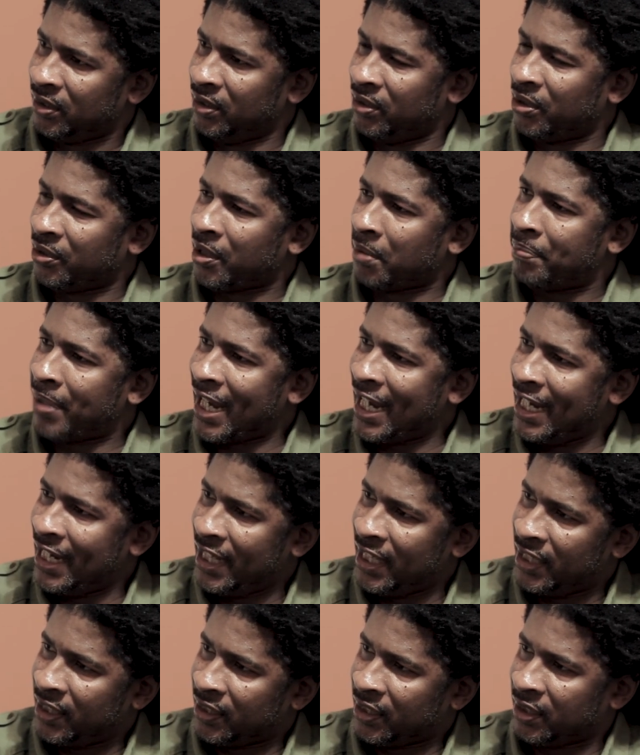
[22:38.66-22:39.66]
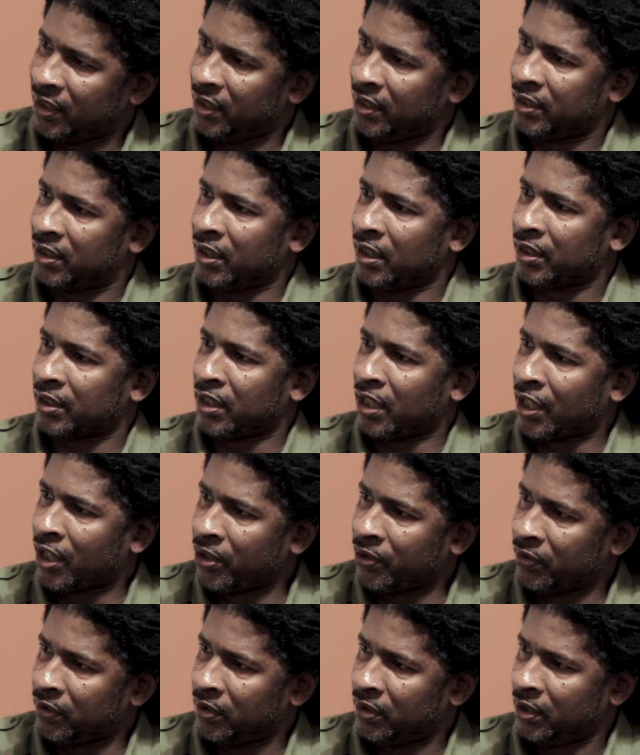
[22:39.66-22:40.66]
you know, the pain and the
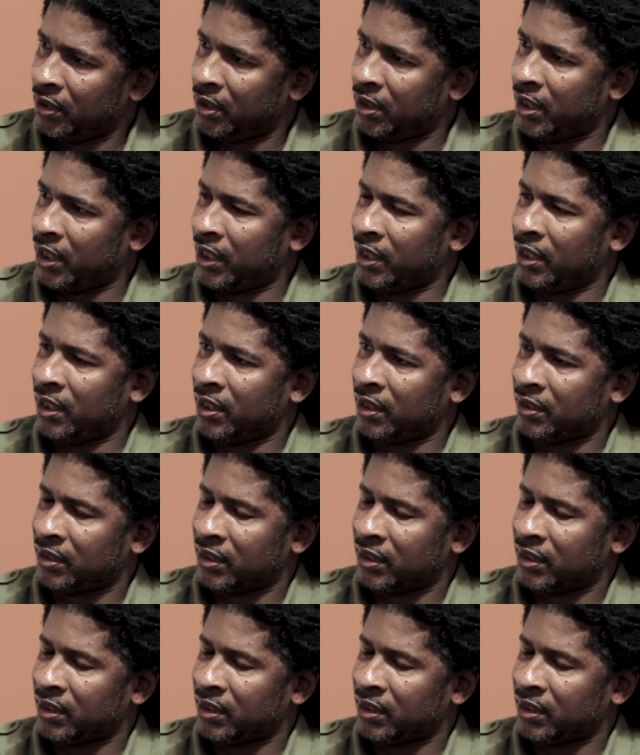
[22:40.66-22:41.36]
hurt and